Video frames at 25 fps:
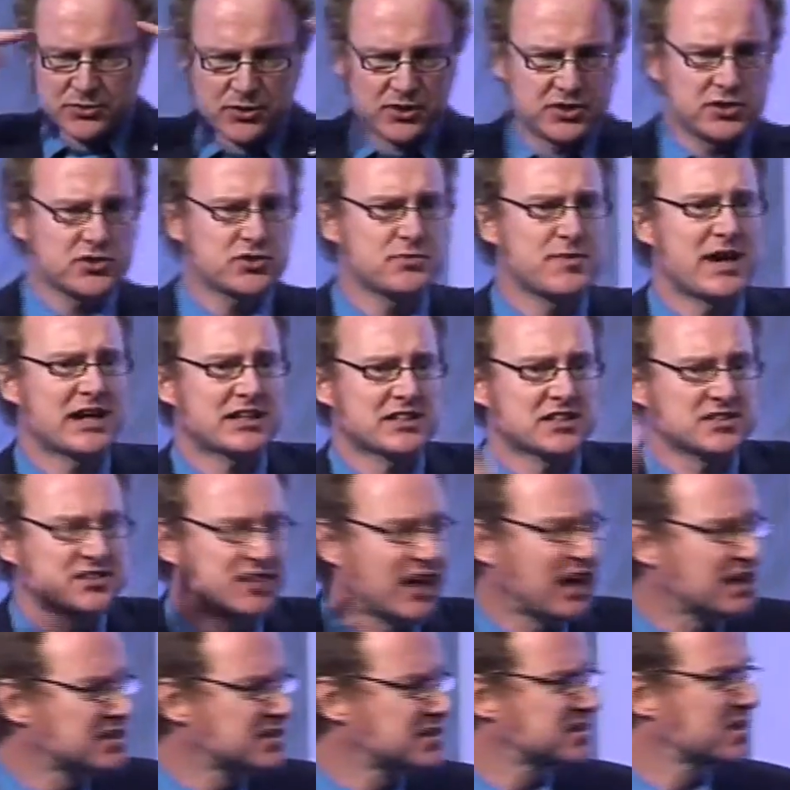We're going to do some
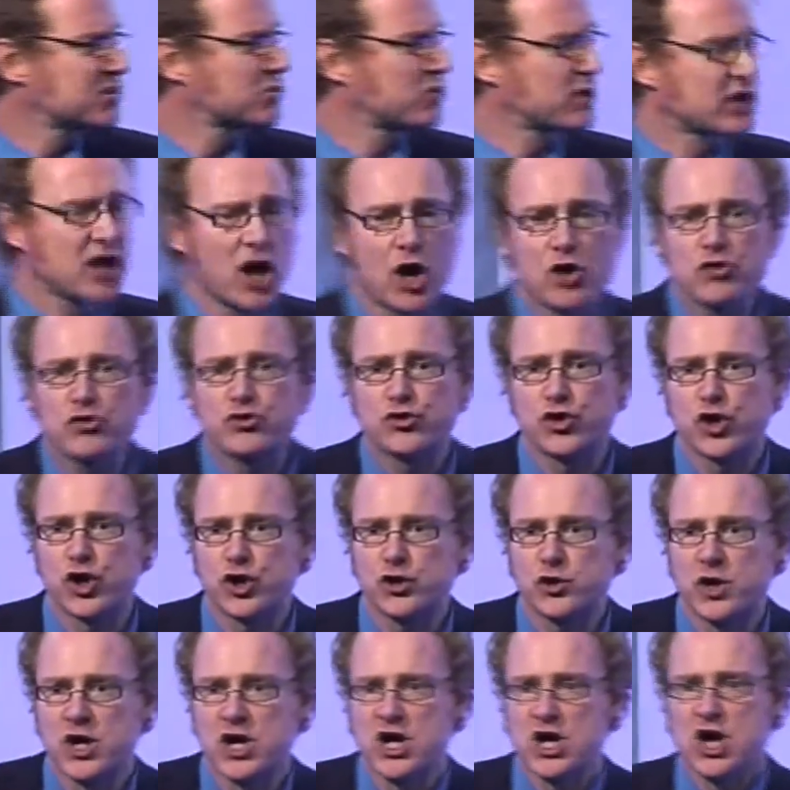exercises as we go
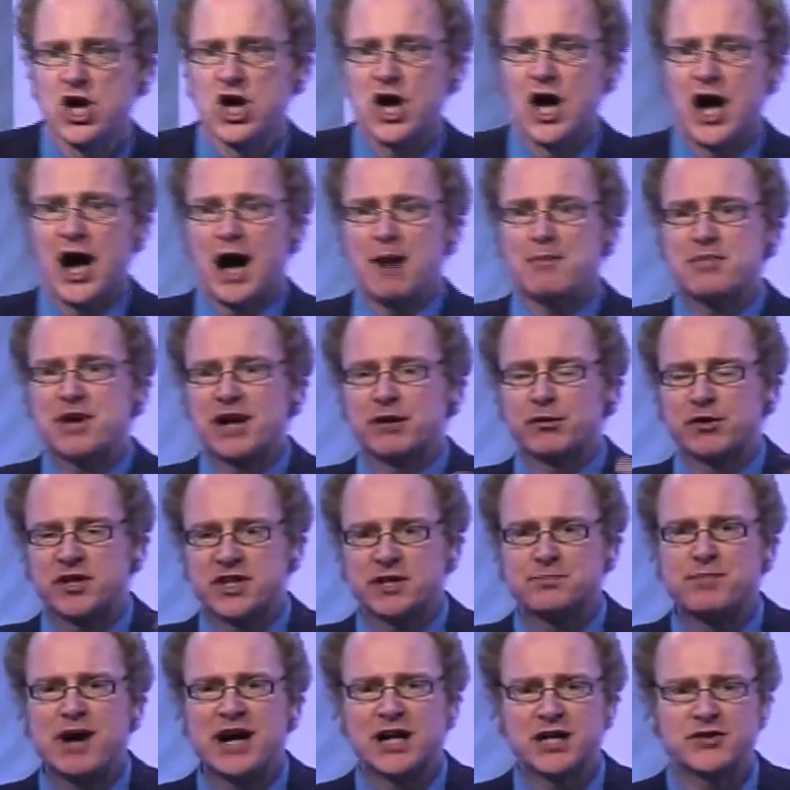through, but I want
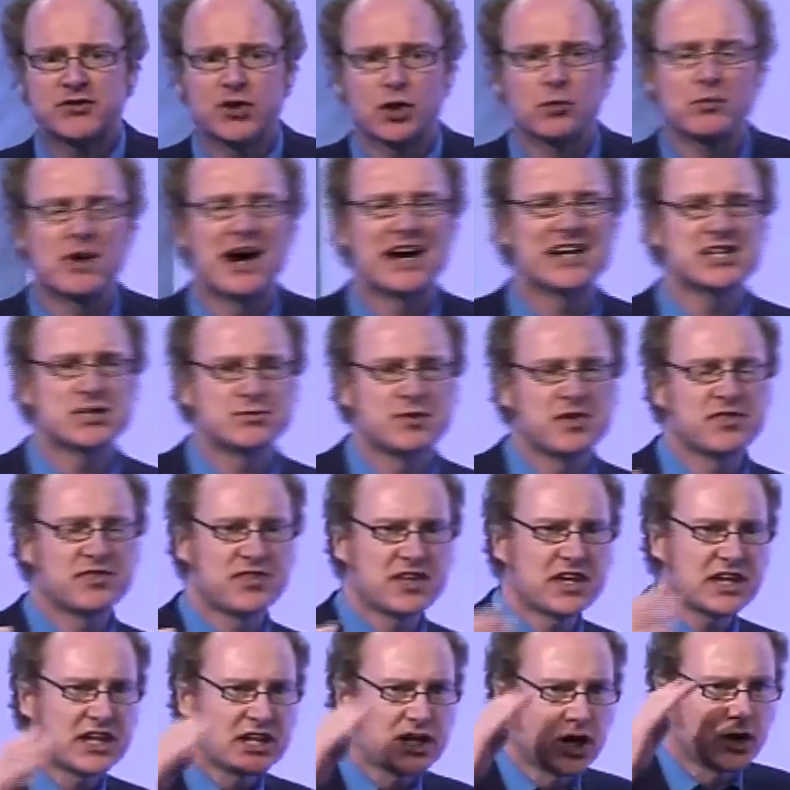the back of your mind to be
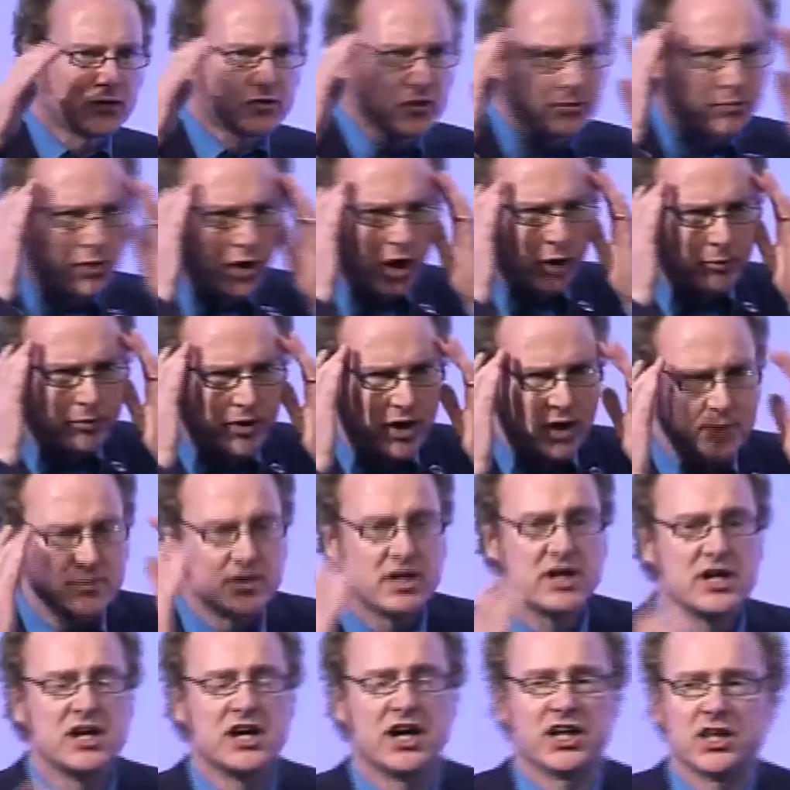thinking of the problem,
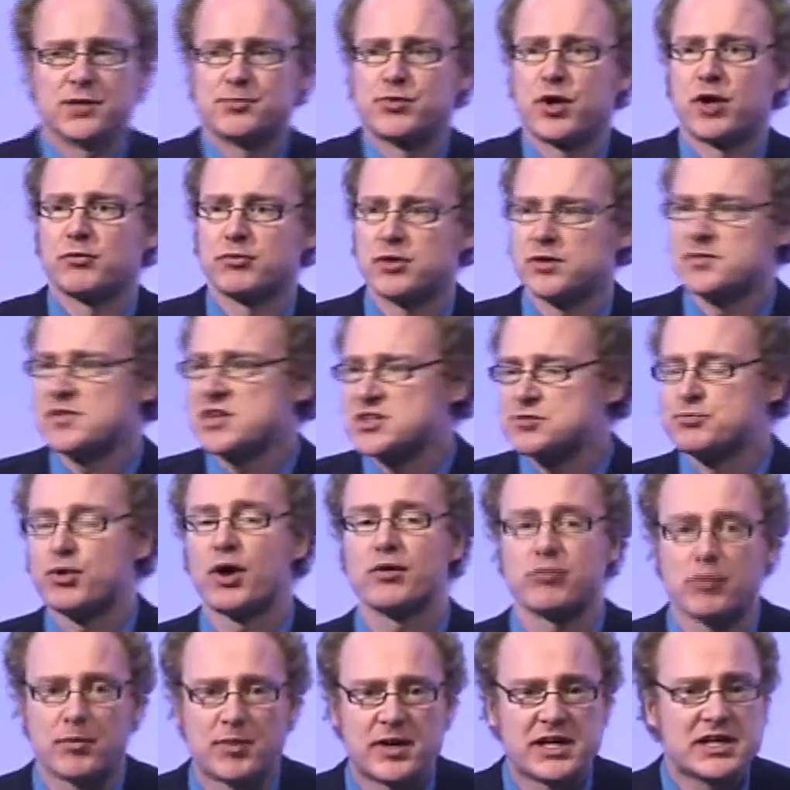and the problem is
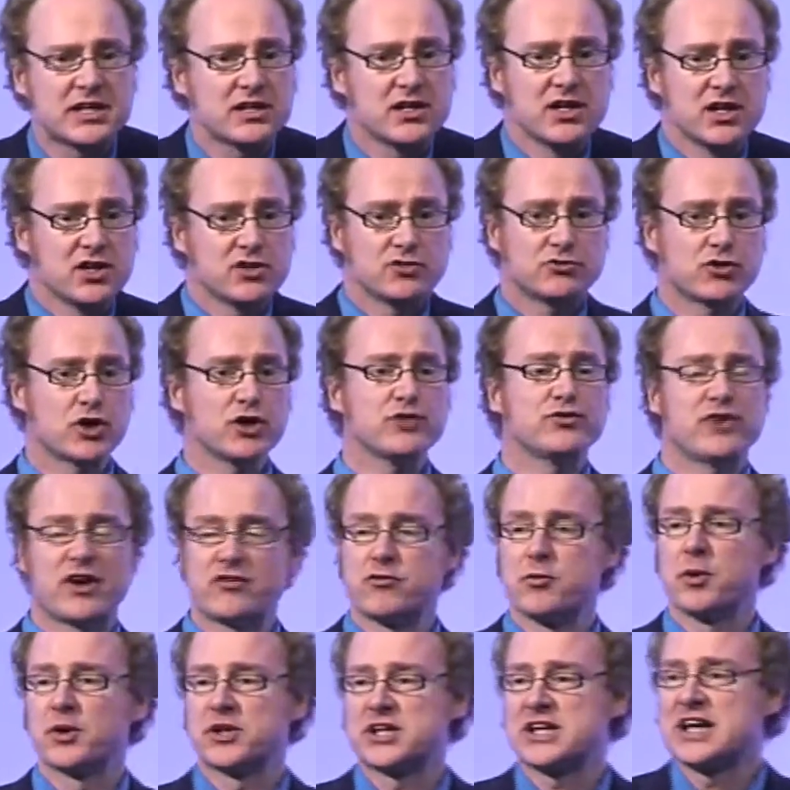probably, true for
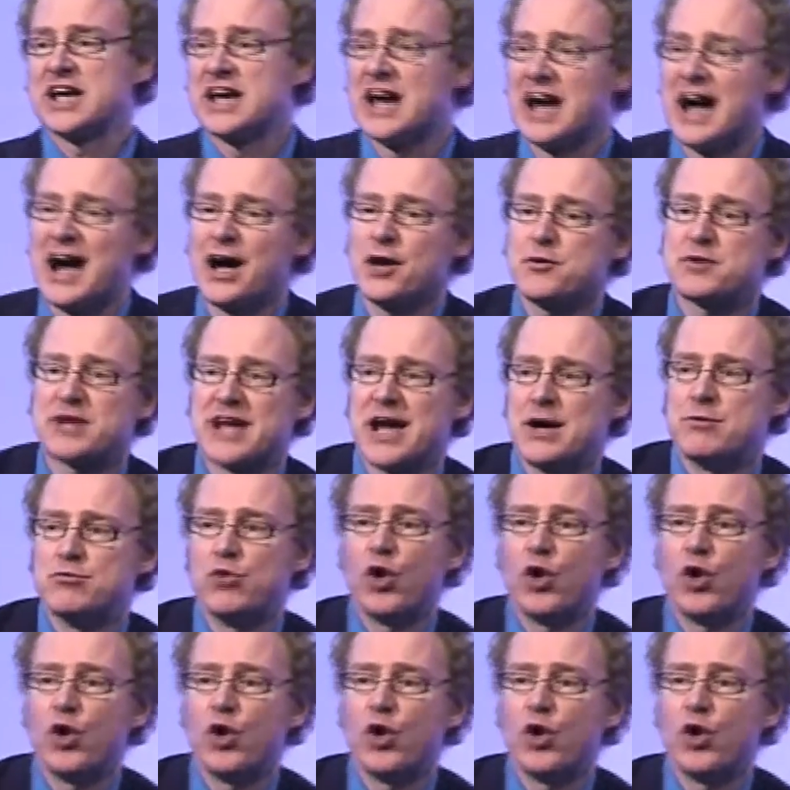everybody, how do we get